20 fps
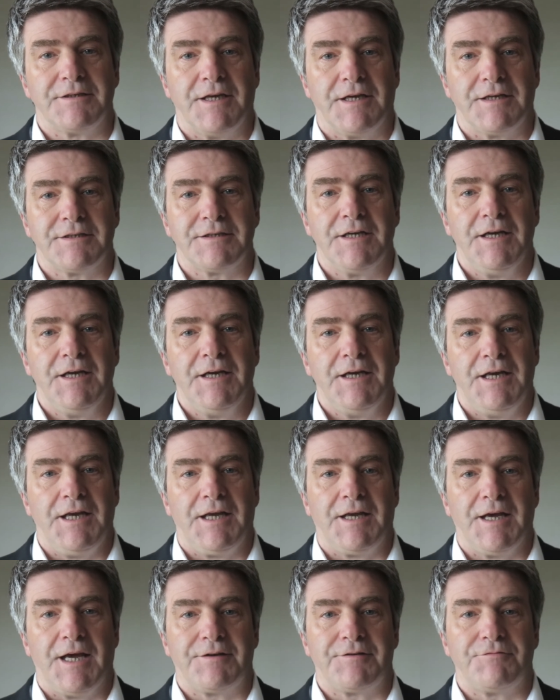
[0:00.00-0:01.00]
that he
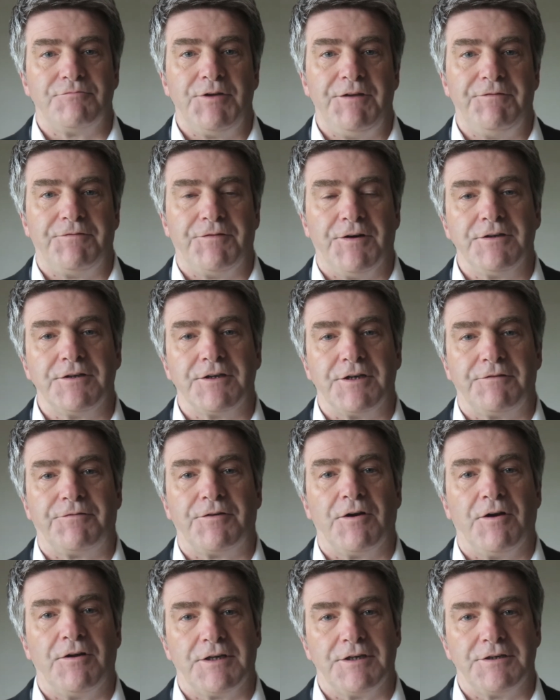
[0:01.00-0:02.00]
get refunded
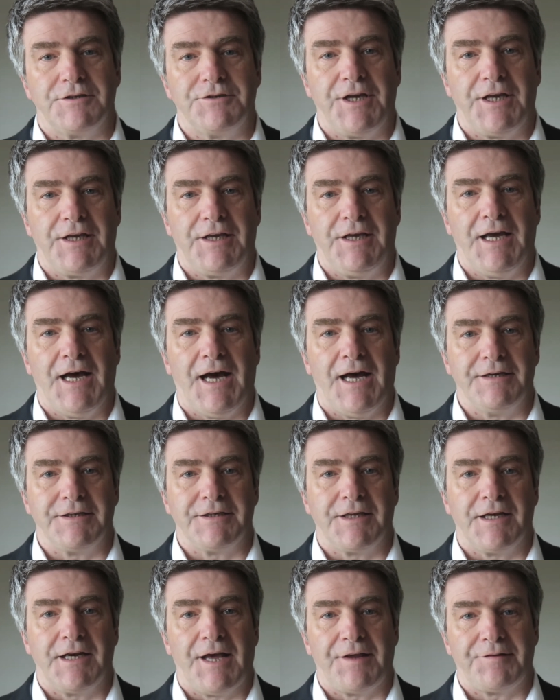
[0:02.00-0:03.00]
for all the drink he had in
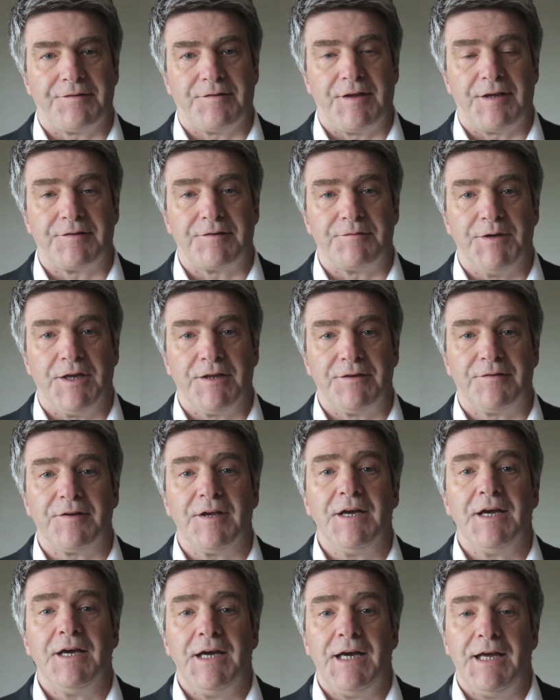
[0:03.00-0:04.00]
the last 6 months.
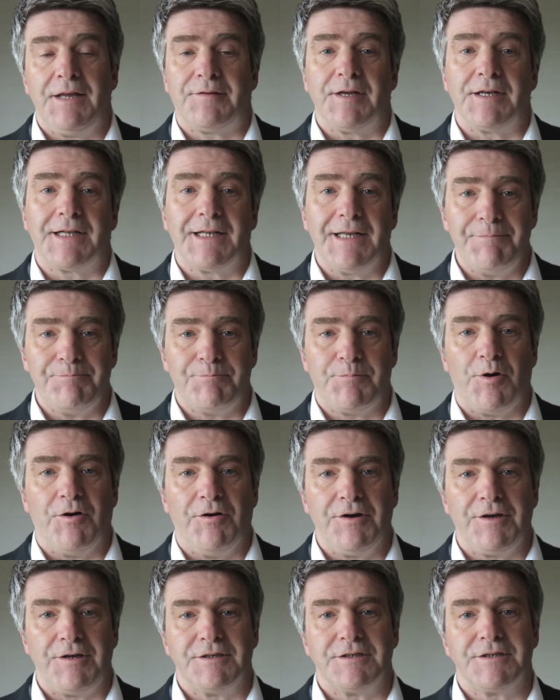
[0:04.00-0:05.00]
It's a glib
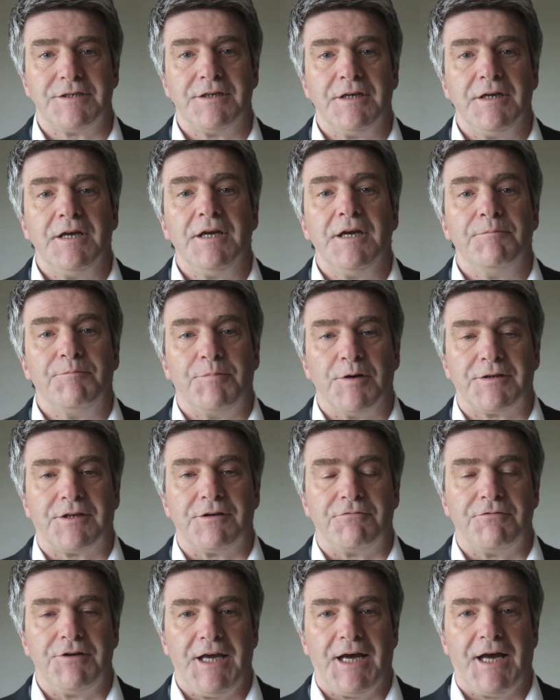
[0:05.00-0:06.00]
point, but
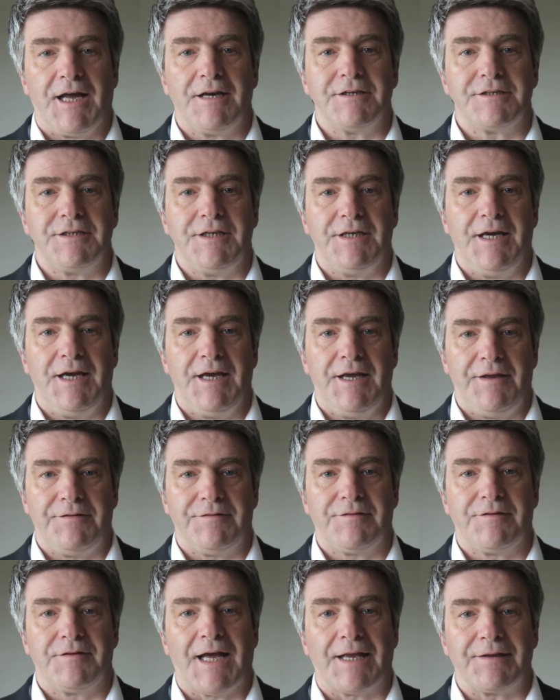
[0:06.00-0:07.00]
the reality
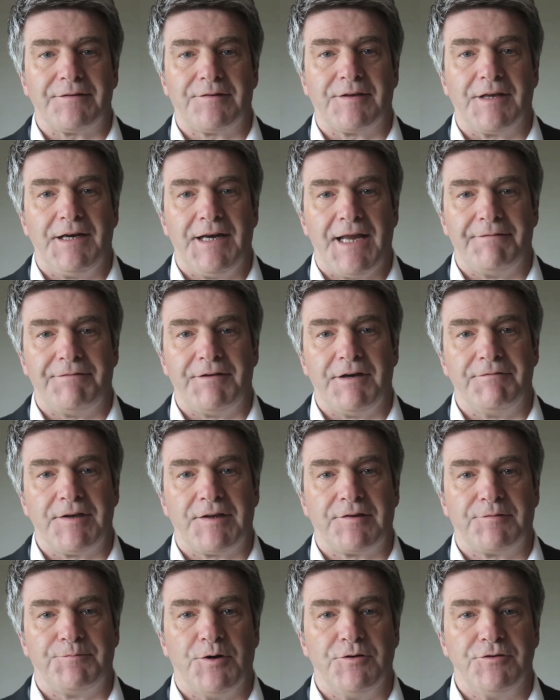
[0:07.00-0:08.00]
is that's the level of
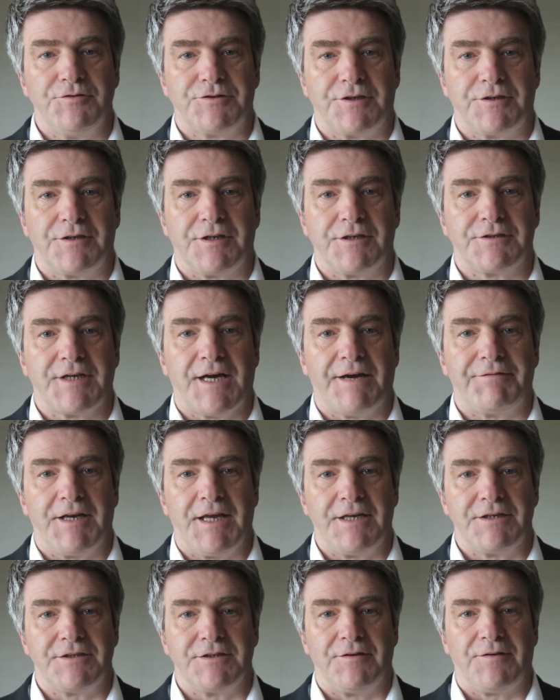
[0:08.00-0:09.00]
exposure that travel
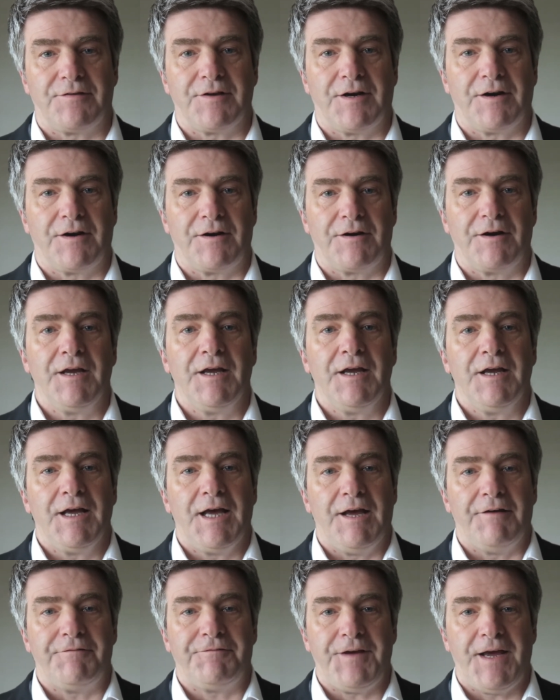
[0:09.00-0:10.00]
agents are
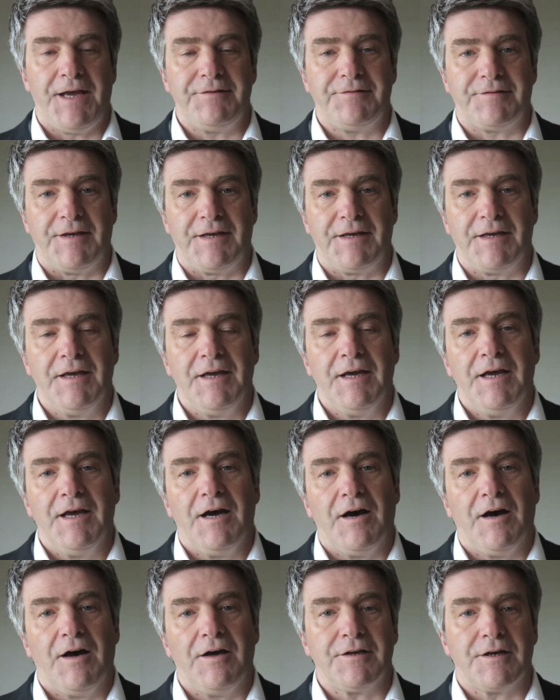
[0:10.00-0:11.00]
facing.
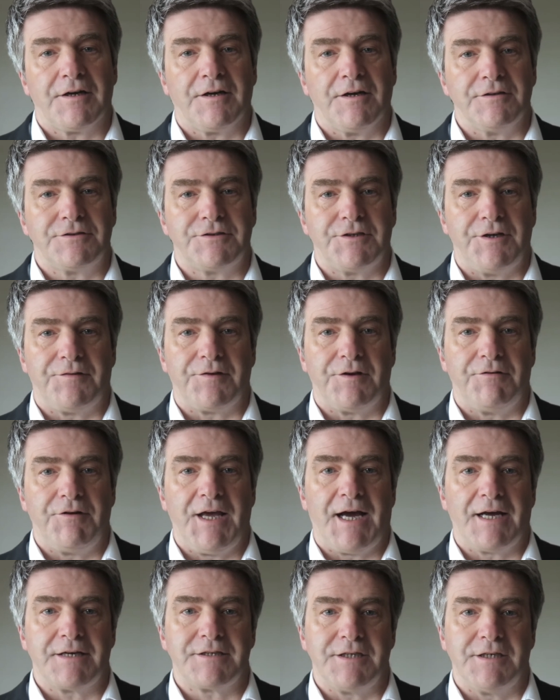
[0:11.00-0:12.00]
Other countries are
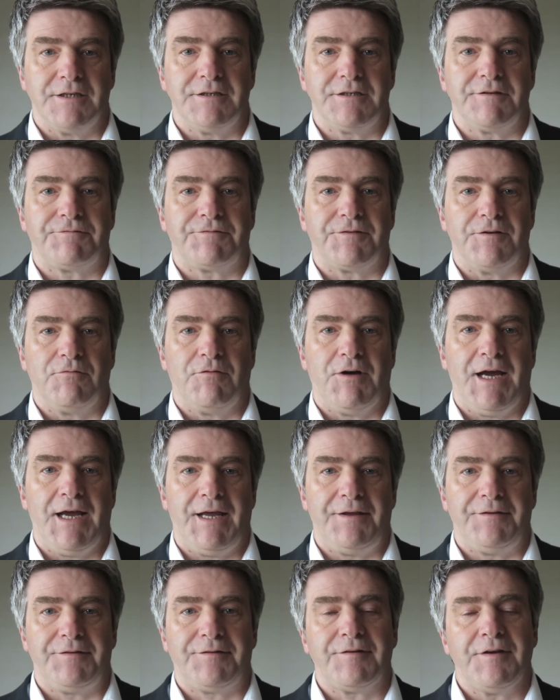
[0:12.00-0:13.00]
reacting in different
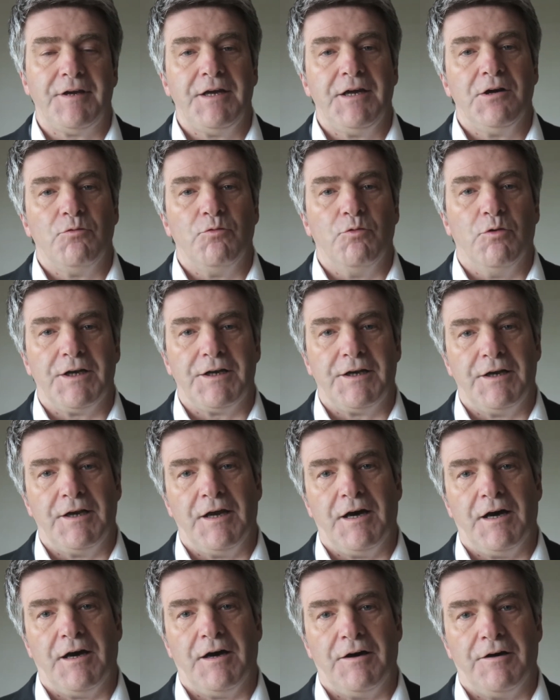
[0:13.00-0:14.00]
ways. One
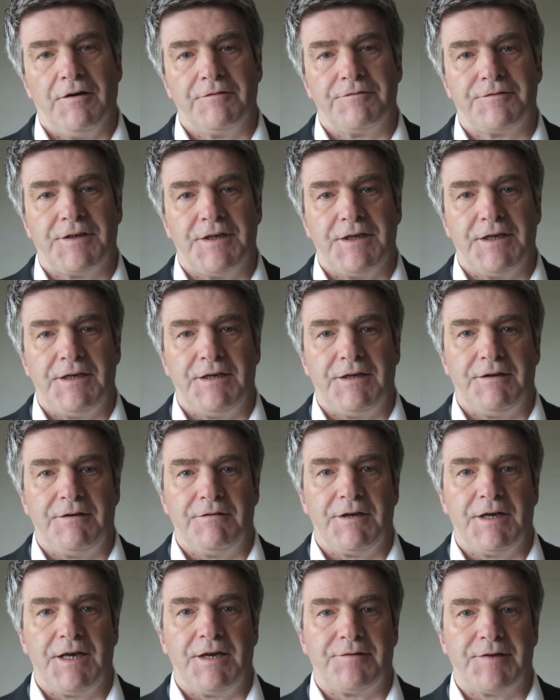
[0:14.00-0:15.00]
of
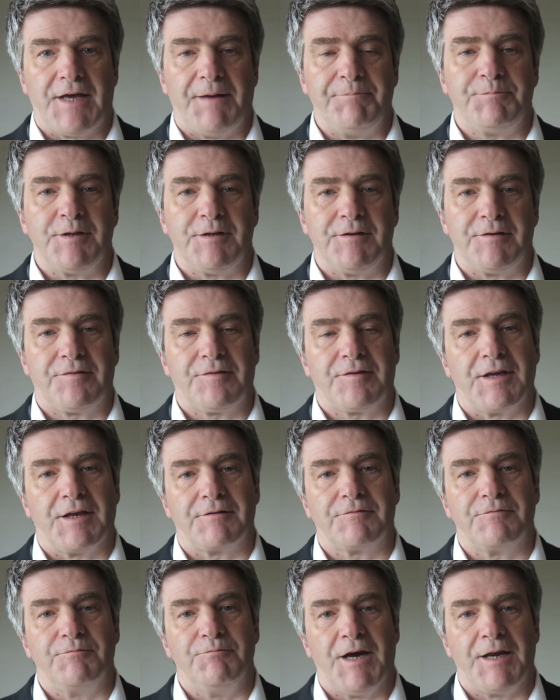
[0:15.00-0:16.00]
the examples
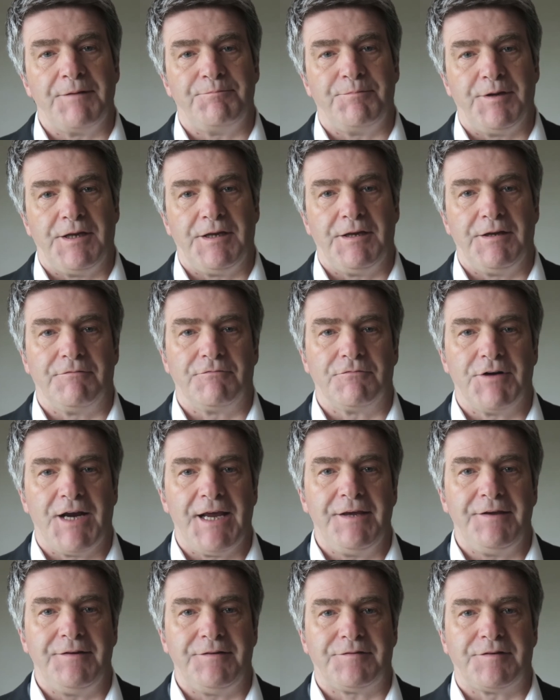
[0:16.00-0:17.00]
that might be
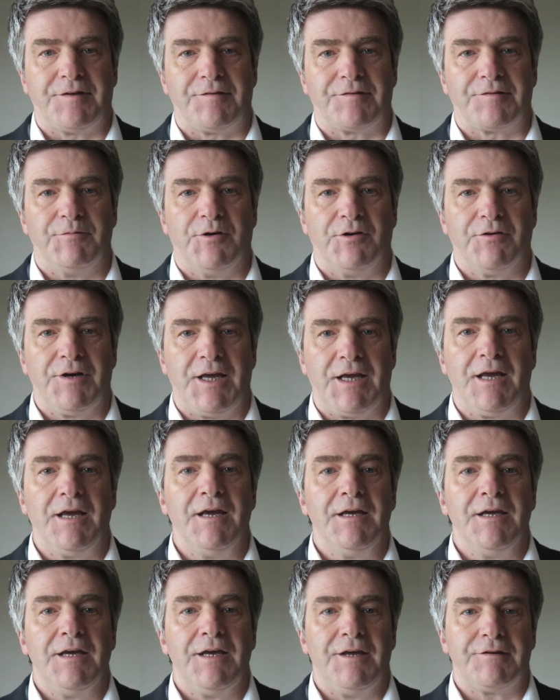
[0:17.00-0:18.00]
raised this morning
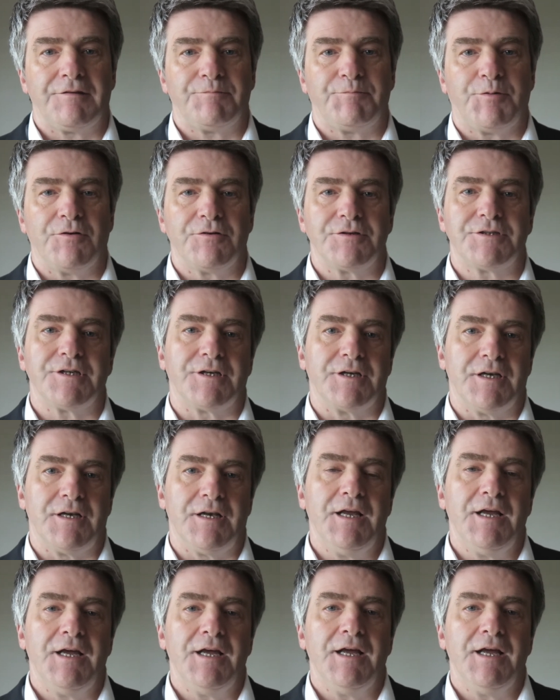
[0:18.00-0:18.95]
is Portugal.